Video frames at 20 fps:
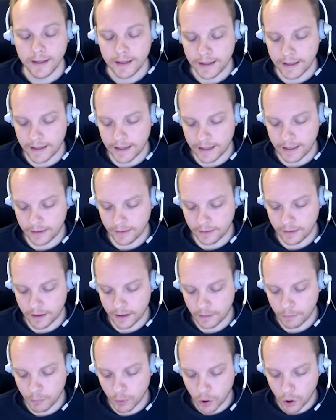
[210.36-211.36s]
and
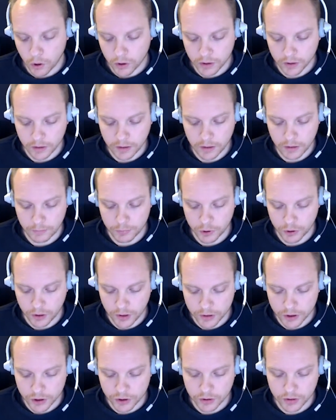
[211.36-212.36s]
they block the
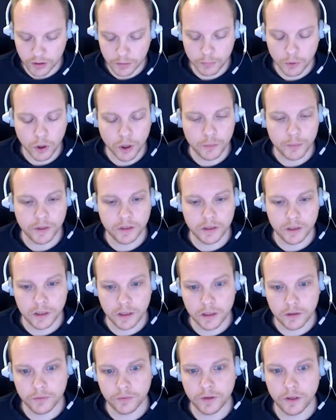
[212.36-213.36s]
production deployment
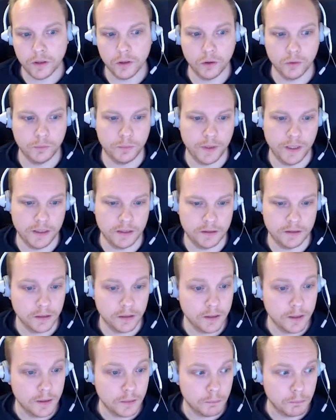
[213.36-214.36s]
if they don't pass.
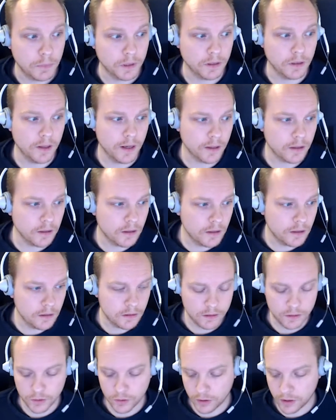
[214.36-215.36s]
But luckily,
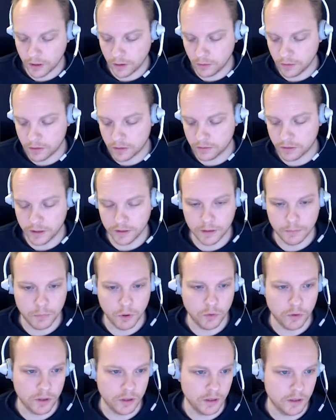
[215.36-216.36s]
you can also run them
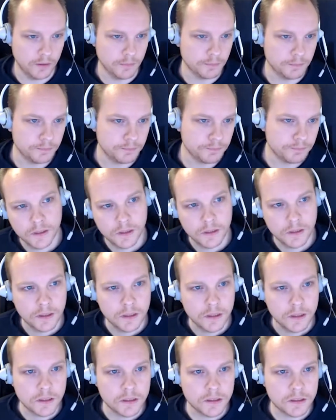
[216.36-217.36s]
locally.
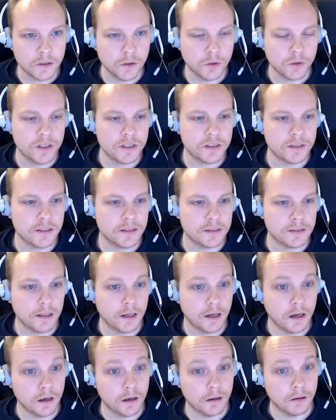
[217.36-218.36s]
So these tests
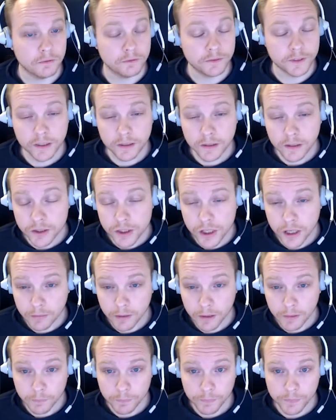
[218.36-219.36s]
are written in
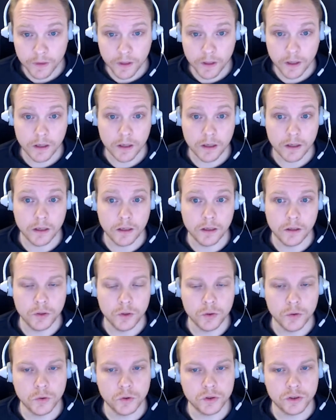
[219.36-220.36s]
Java. They
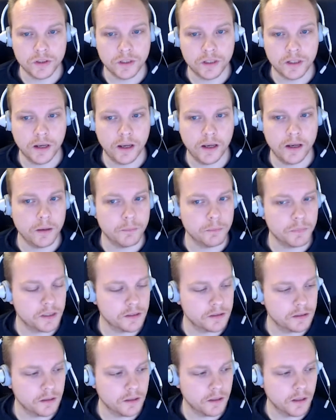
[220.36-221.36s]
use the AM
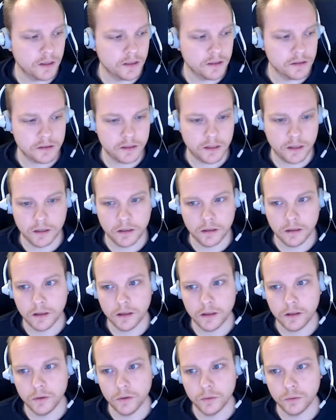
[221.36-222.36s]
testing clients and they
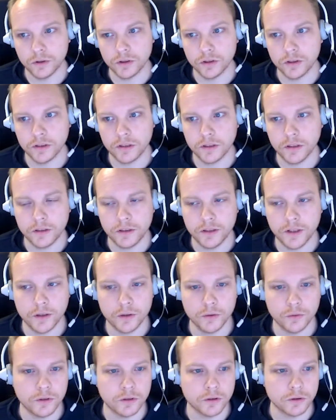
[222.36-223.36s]
use the
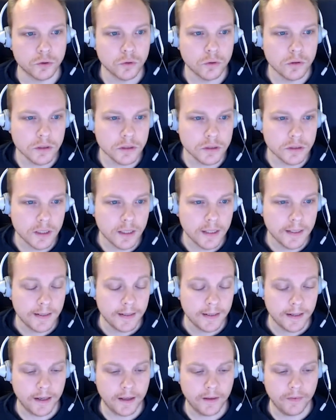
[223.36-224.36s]
JUnit rules.
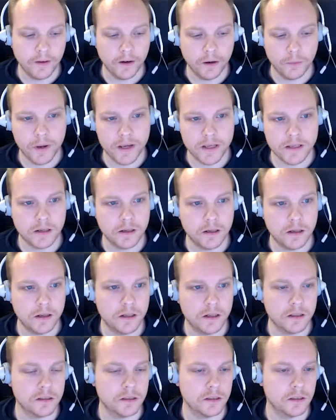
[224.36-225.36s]
And they're basically
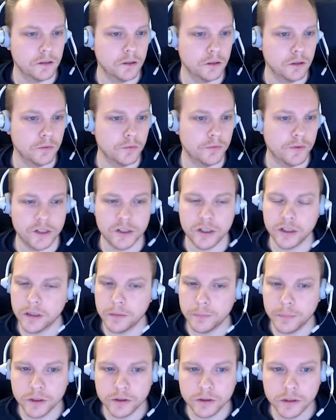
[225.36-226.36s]
a set of
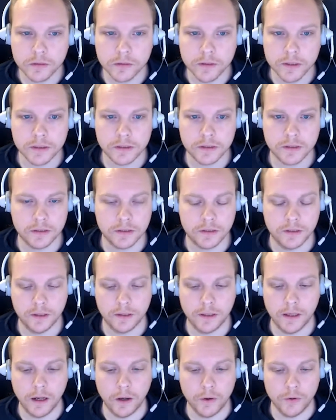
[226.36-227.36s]
HTTP requests
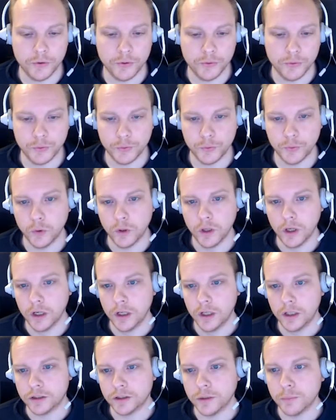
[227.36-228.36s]
that allow you to
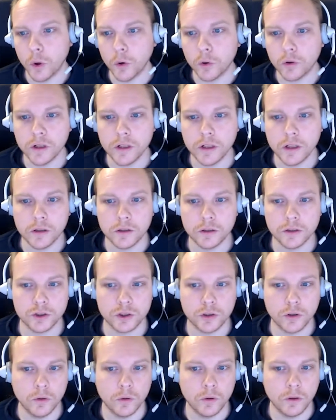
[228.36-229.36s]
remotely
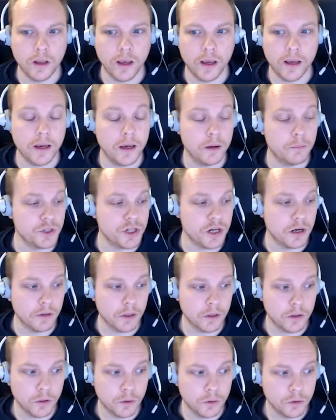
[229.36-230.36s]
control AM Java
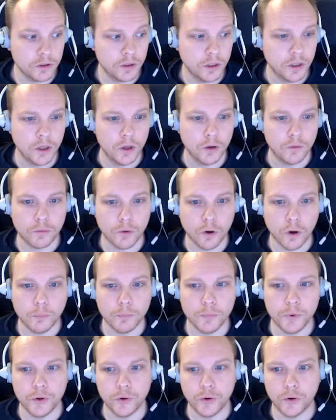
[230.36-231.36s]
code
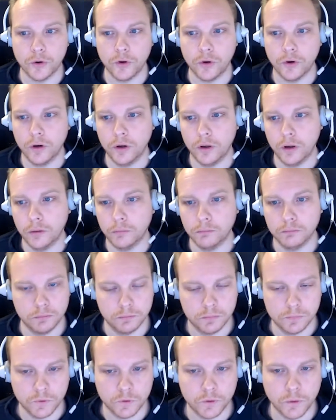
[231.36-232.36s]
from your
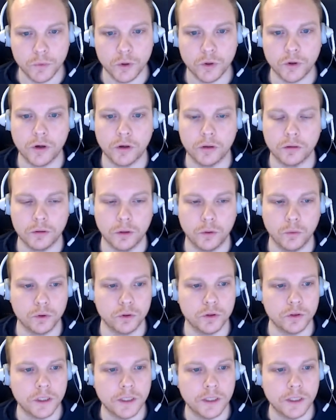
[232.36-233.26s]
code.